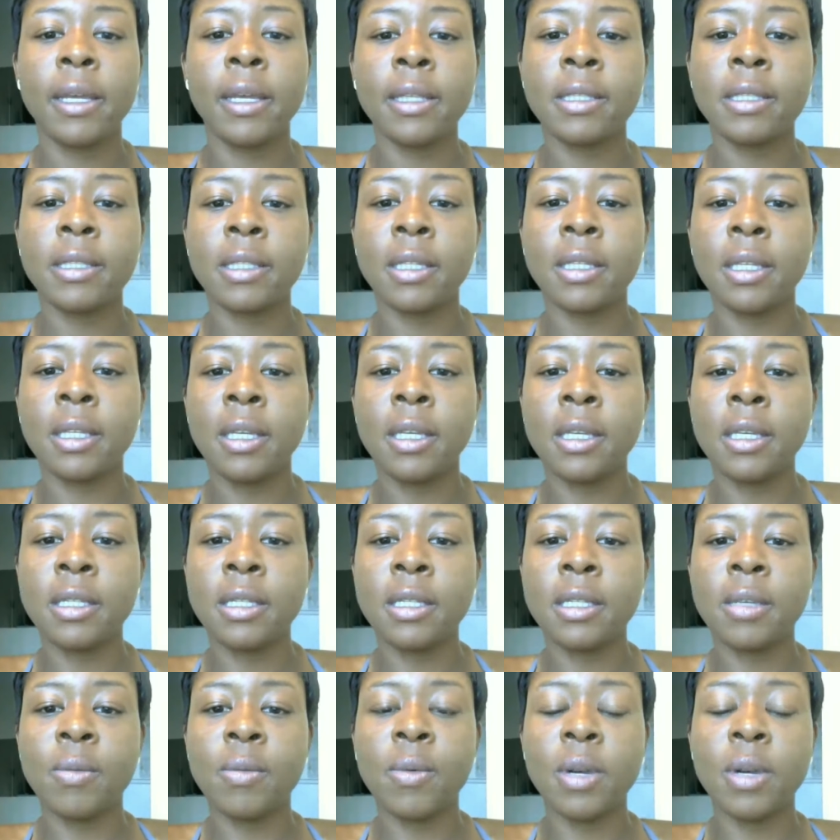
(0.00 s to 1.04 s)

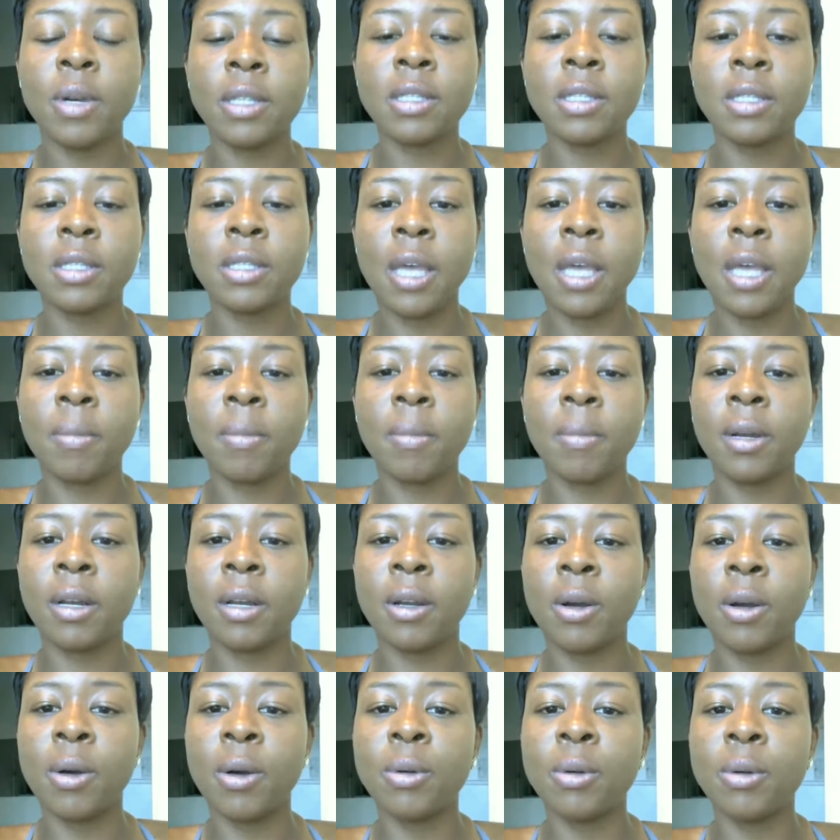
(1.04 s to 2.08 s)
one-stop go-to place
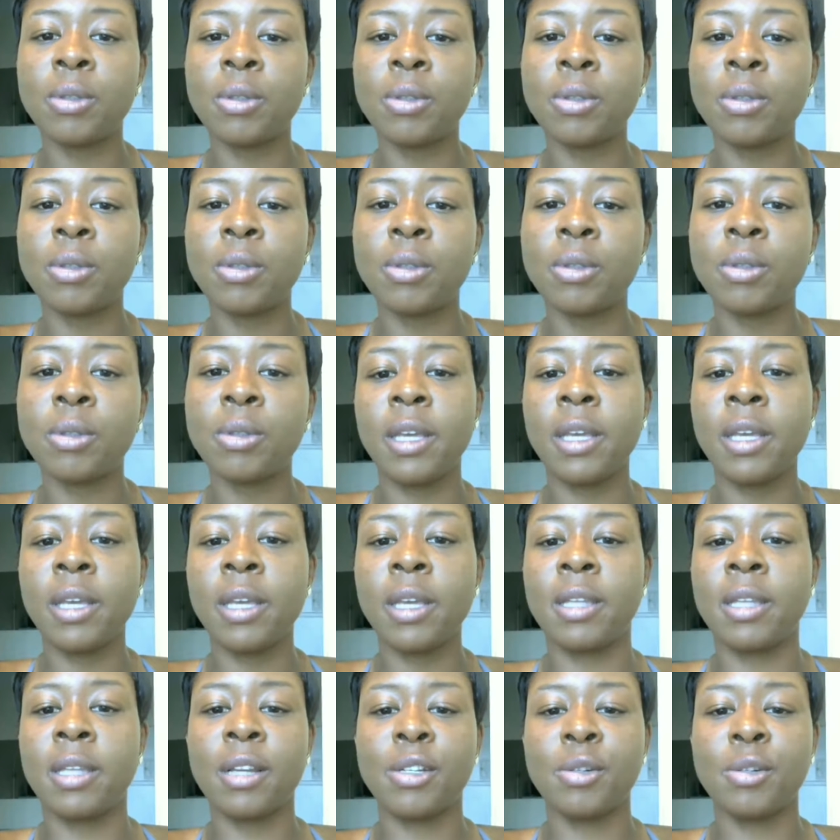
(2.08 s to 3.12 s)
that I trust, and
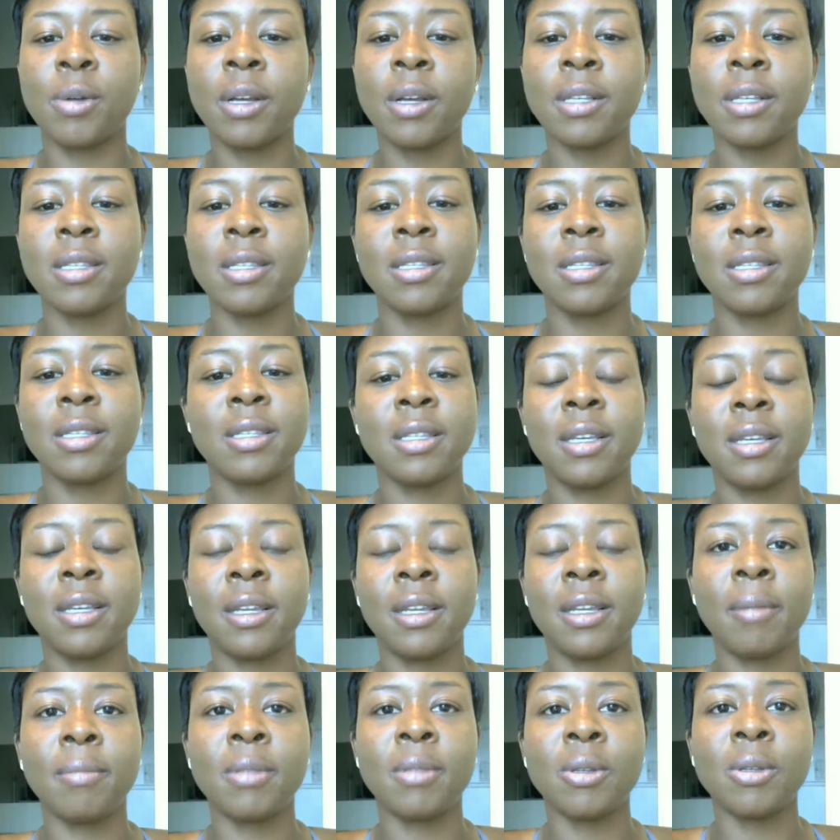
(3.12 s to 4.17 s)
I'm so proud to be a part
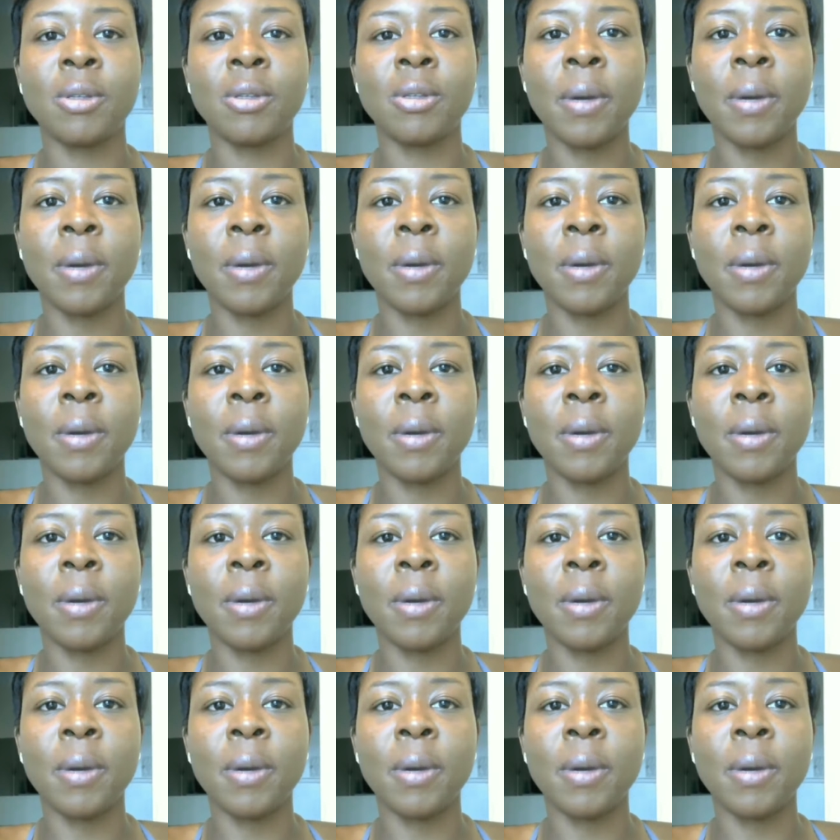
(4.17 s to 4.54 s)
of Arbonne.